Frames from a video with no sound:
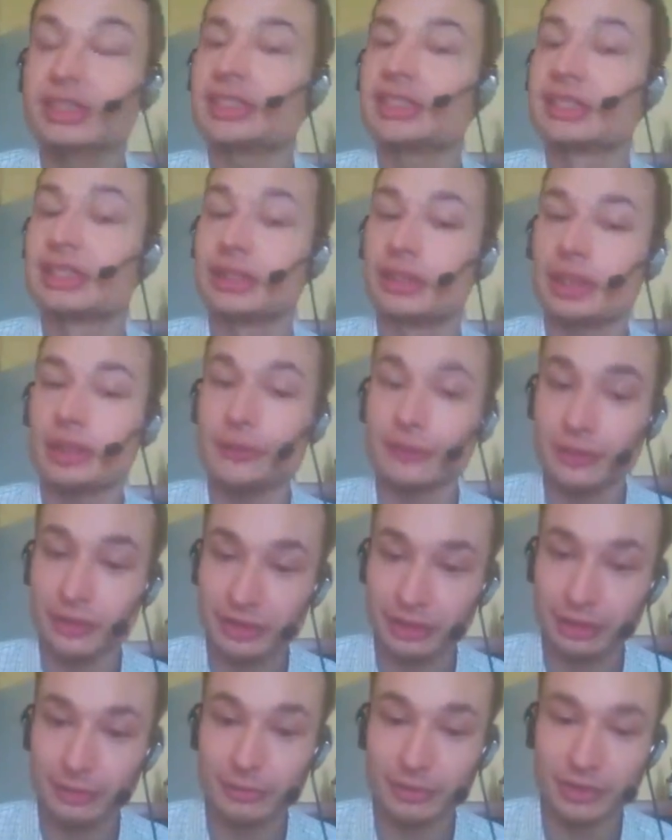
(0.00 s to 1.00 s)
is enough to
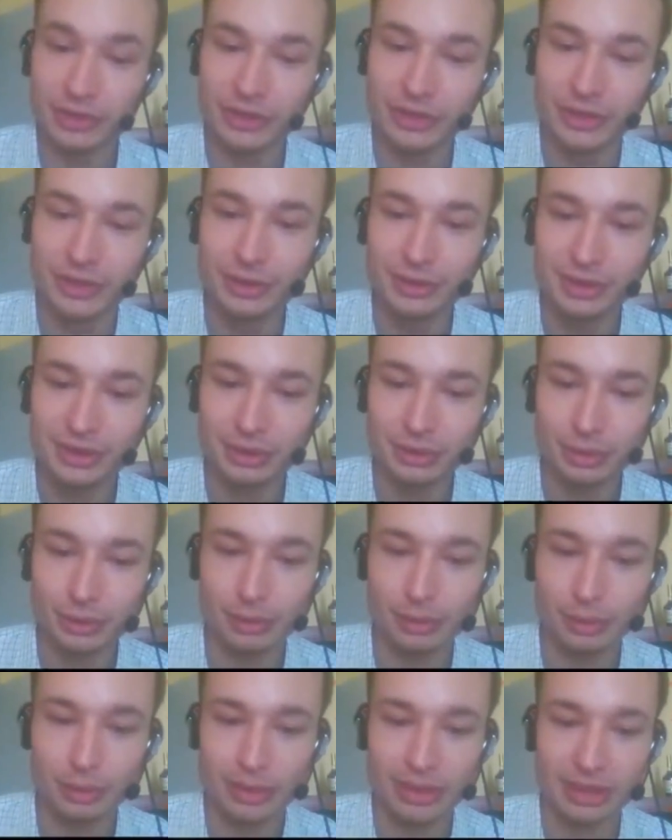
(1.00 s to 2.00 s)
stop a huge
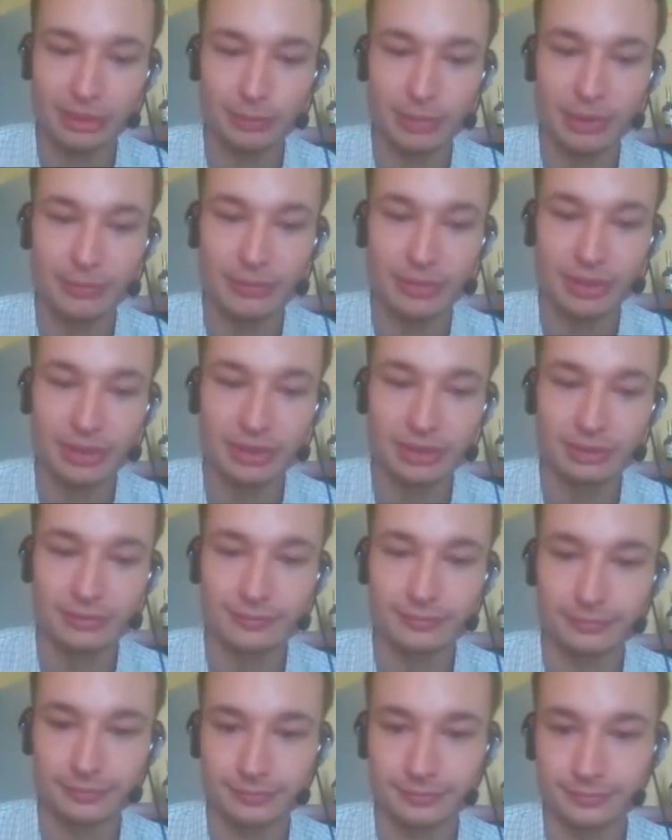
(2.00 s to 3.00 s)
Aurora spam,
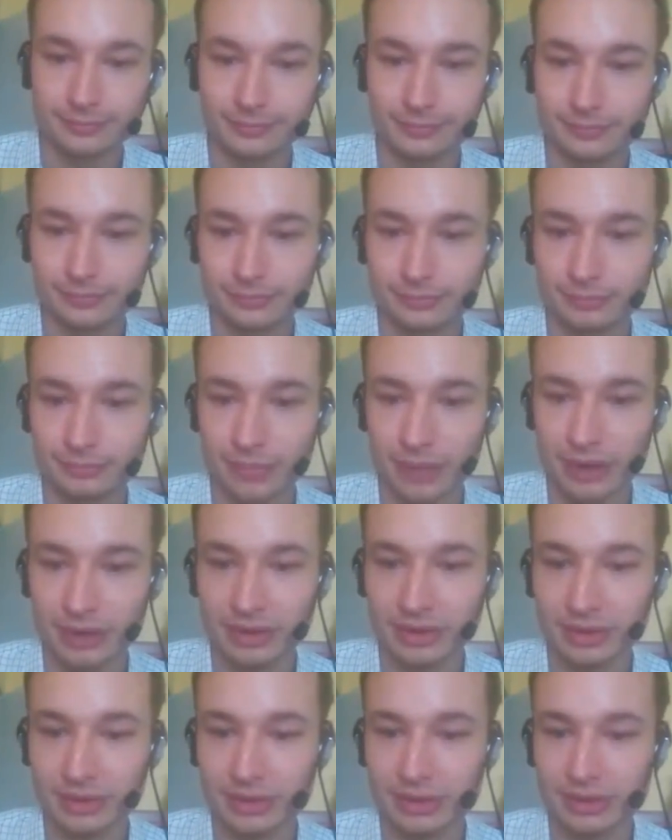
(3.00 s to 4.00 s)
but
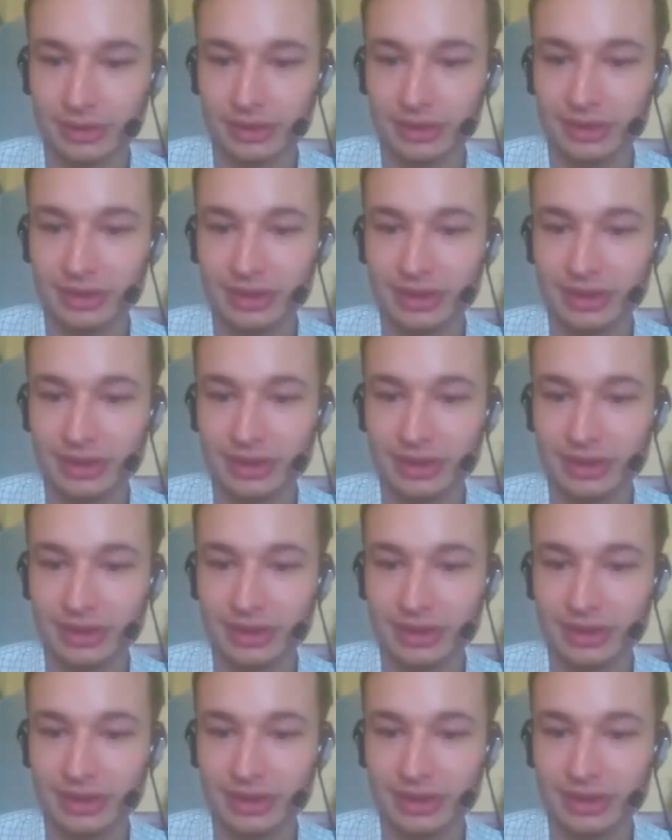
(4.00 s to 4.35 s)
this